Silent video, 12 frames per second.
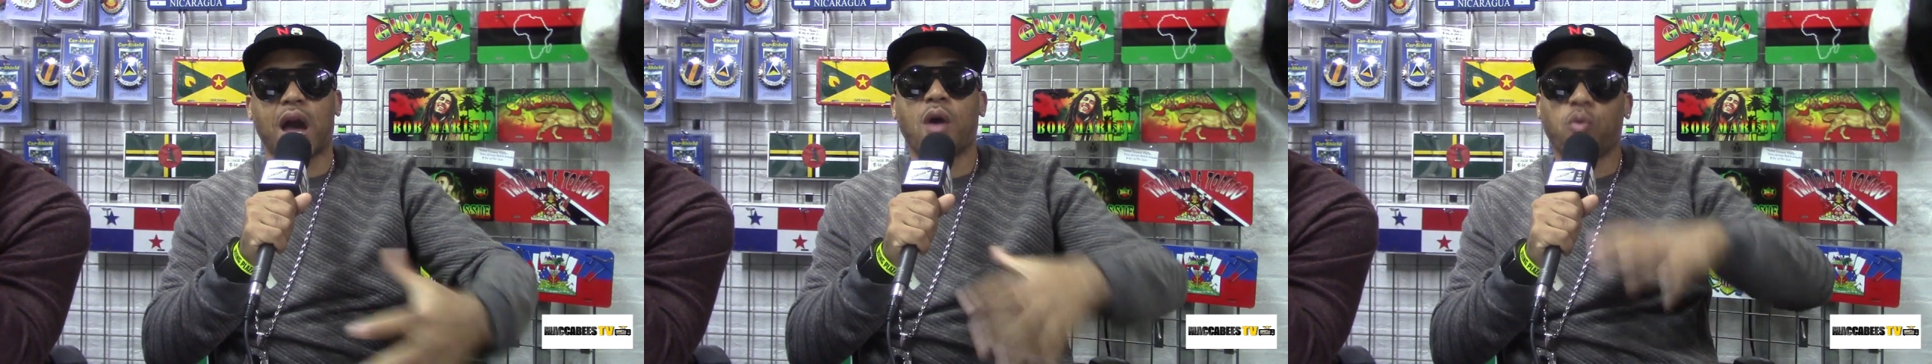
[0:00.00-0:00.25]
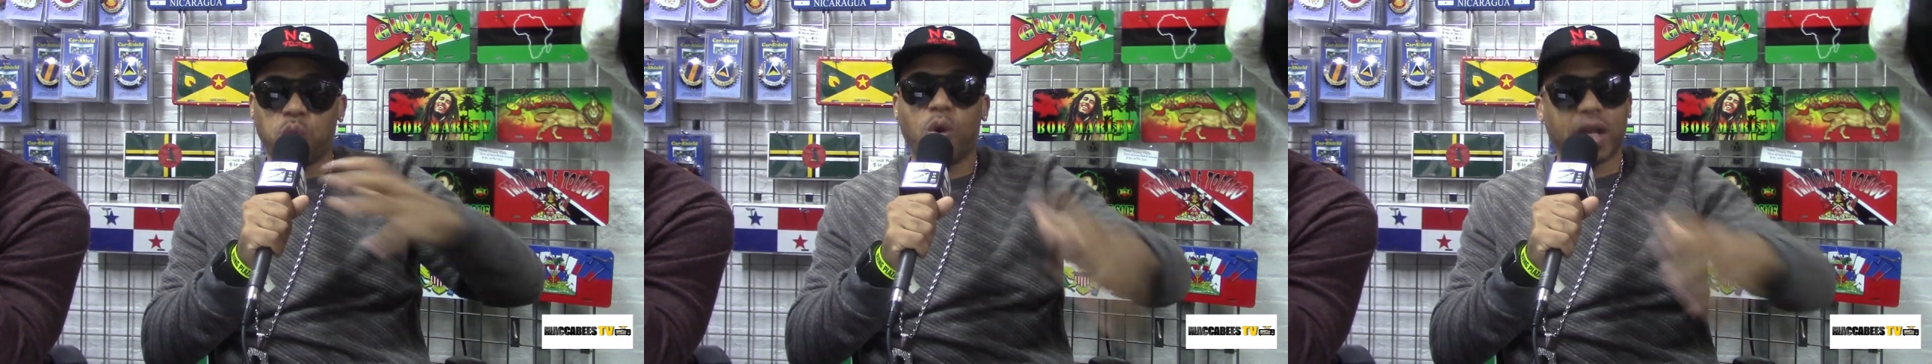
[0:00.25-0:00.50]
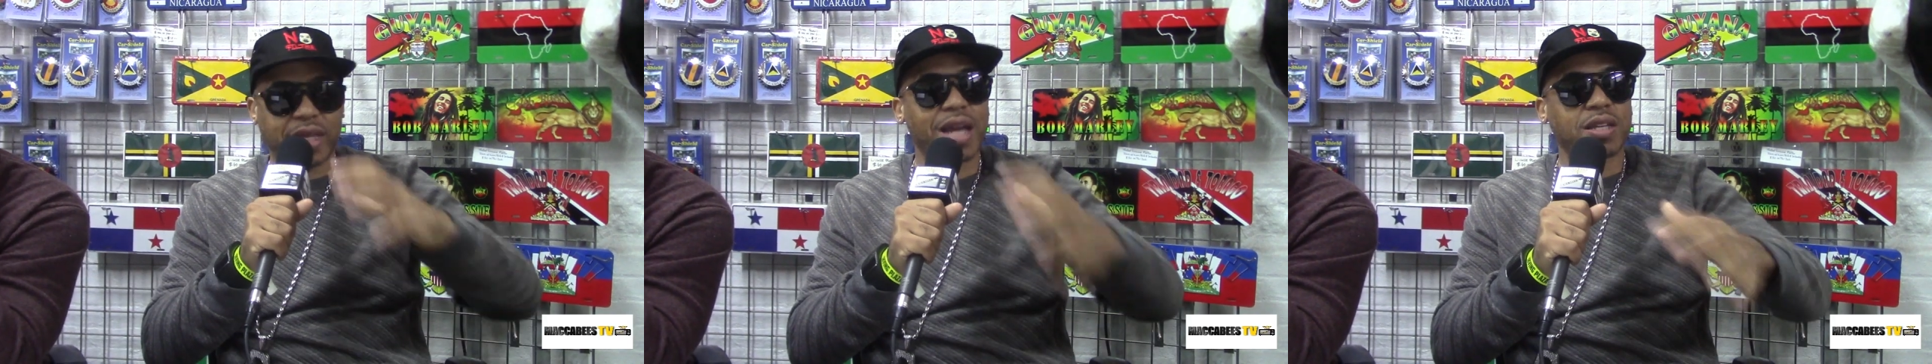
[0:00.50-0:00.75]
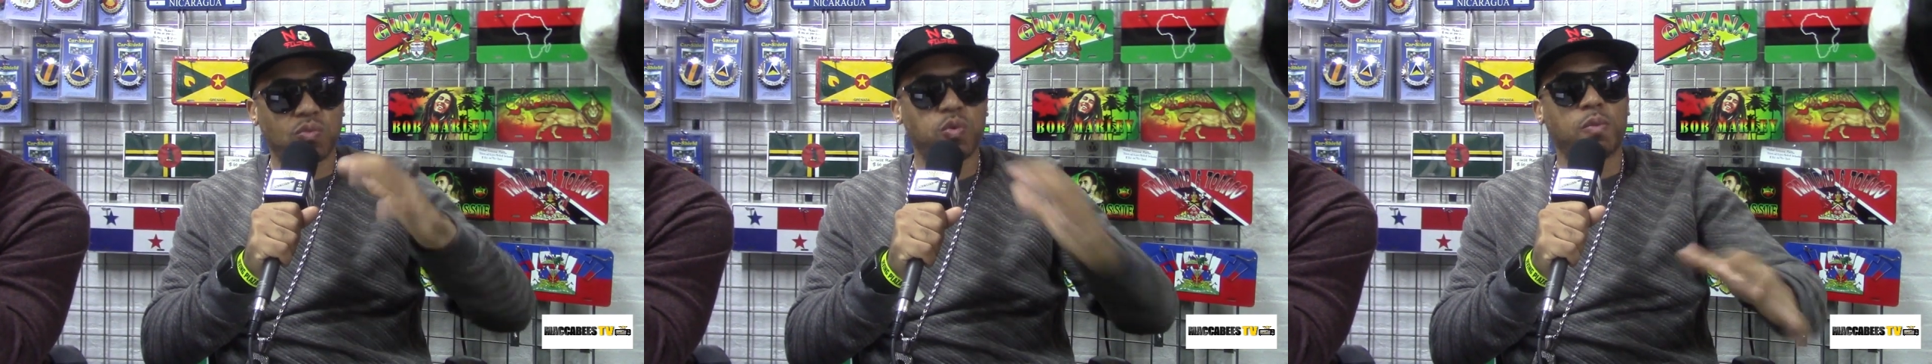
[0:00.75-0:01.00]
I want
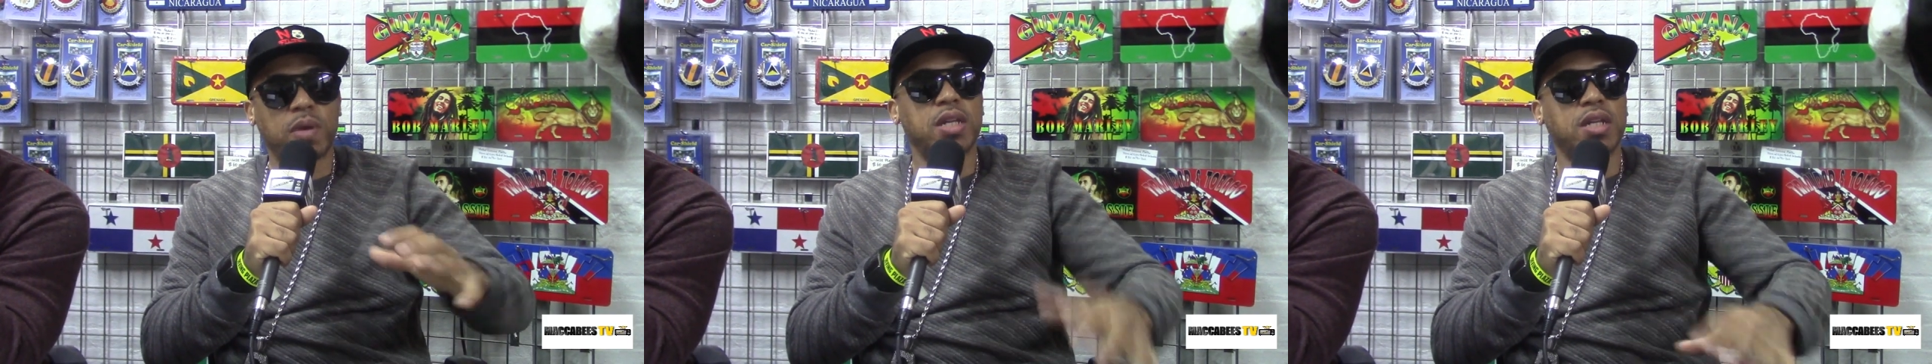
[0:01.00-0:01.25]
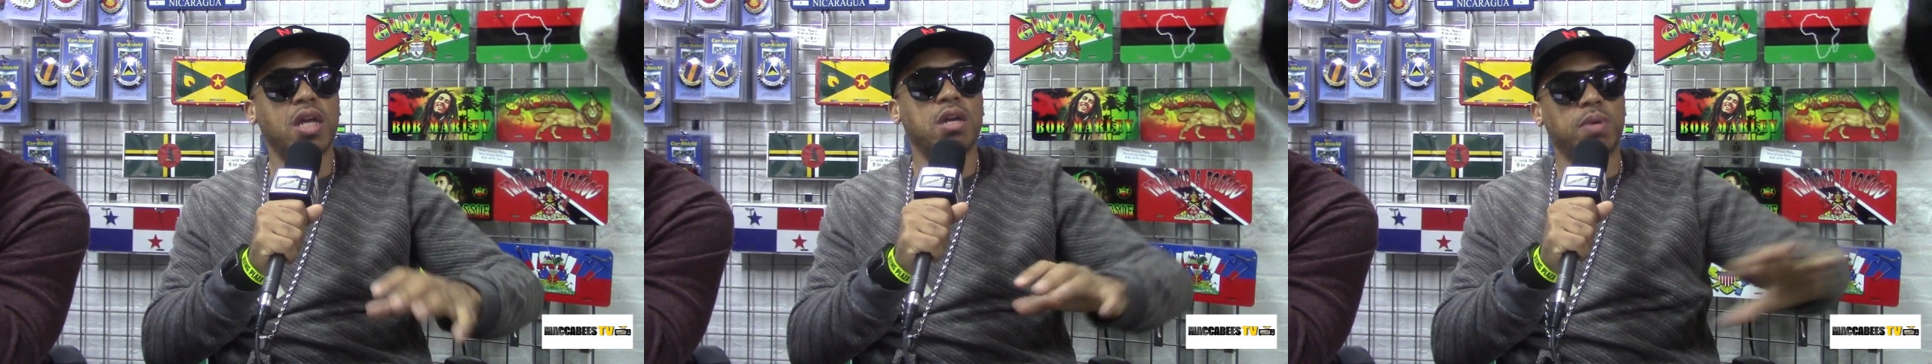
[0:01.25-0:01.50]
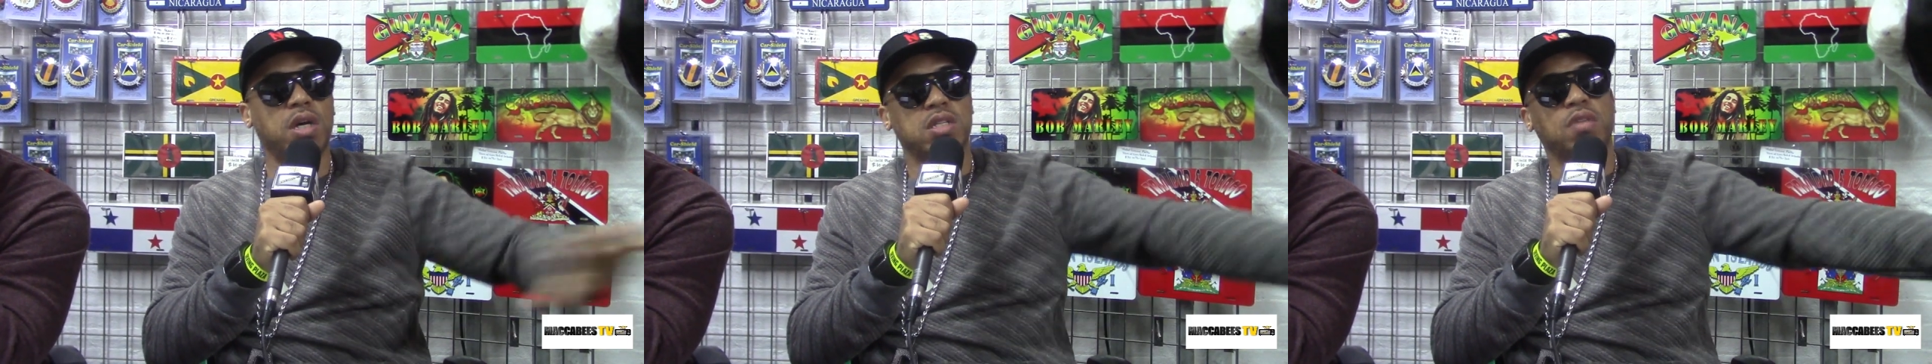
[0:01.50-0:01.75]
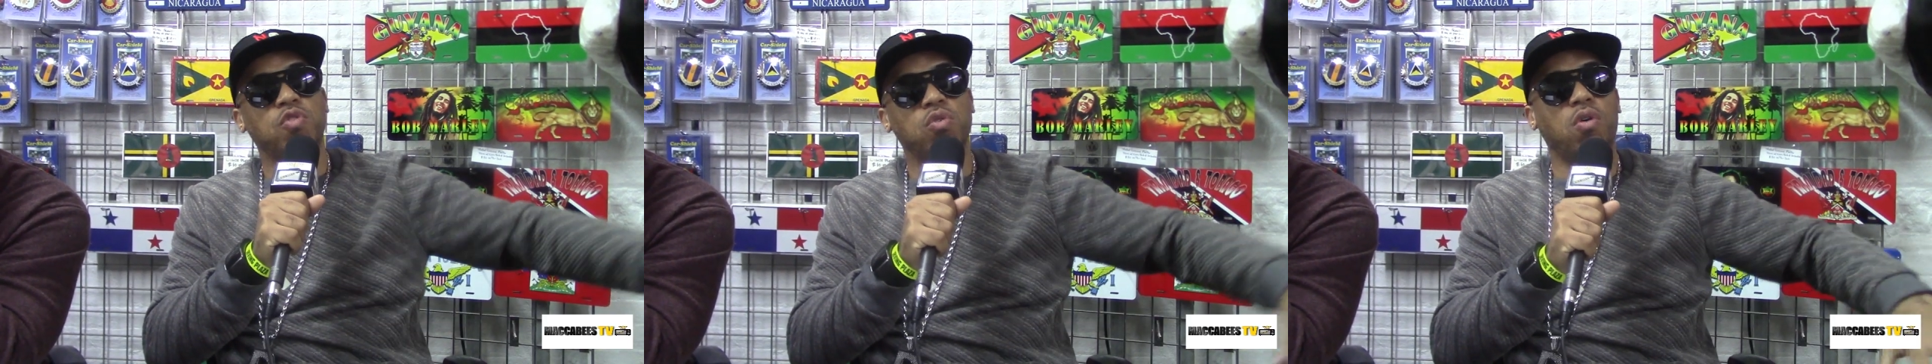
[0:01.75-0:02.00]
that's what we need
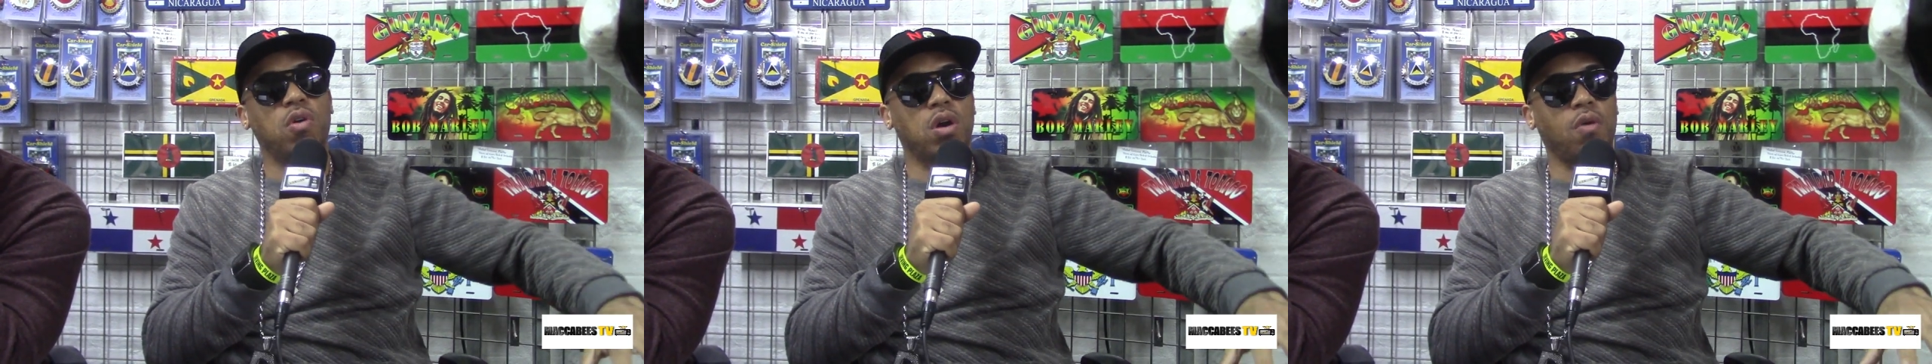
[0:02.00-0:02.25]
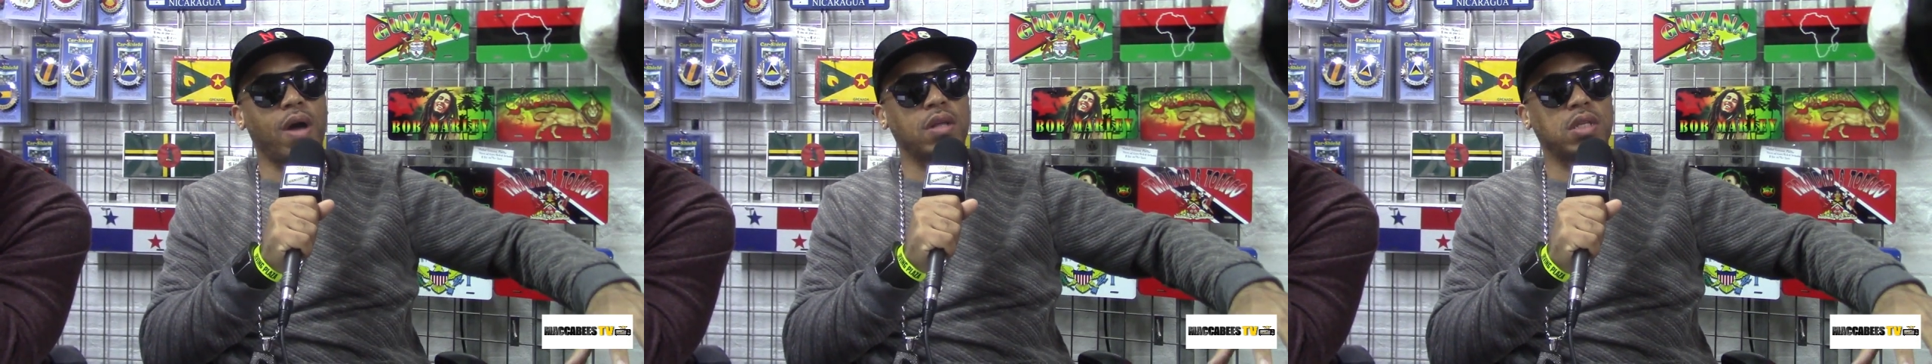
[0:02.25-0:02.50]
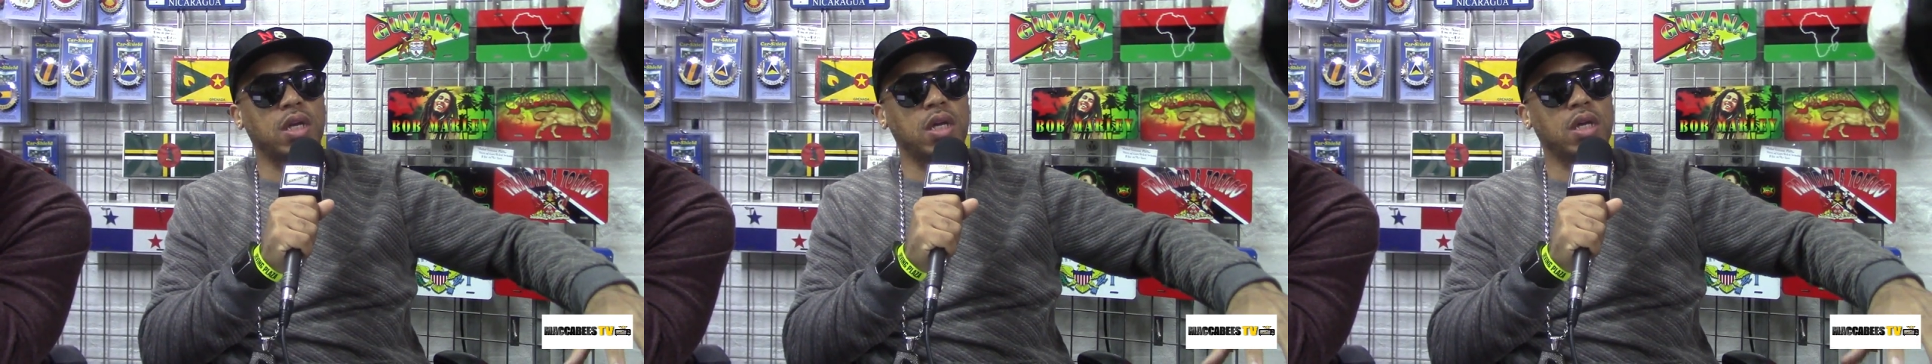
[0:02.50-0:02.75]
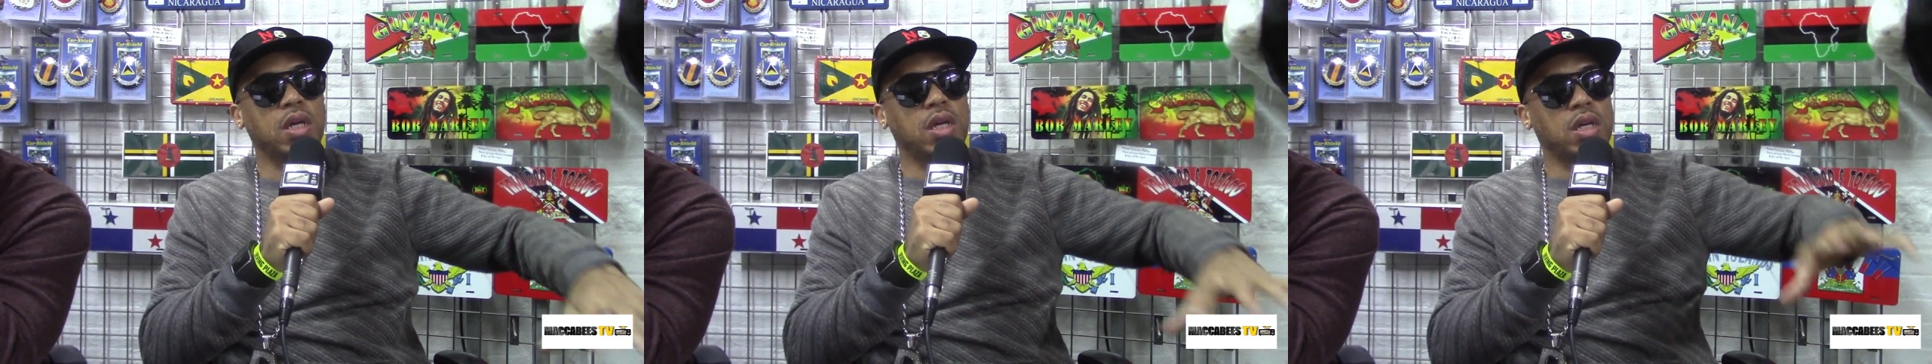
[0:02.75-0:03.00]
because if you gonna go out there,